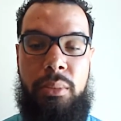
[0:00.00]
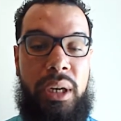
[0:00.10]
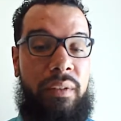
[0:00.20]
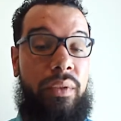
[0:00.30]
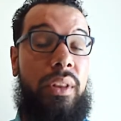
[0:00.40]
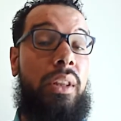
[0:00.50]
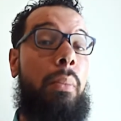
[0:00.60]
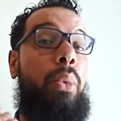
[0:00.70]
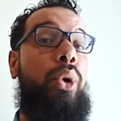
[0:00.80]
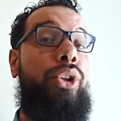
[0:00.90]
But if the
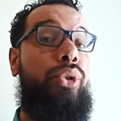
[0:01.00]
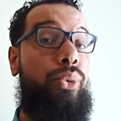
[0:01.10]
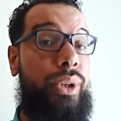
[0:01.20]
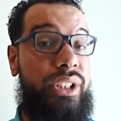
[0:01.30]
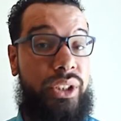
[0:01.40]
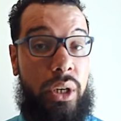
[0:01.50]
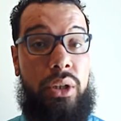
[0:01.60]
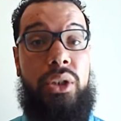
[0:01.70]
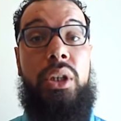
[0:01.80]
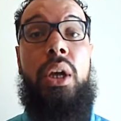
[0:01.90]
more you
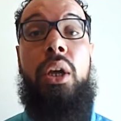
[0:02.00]
research,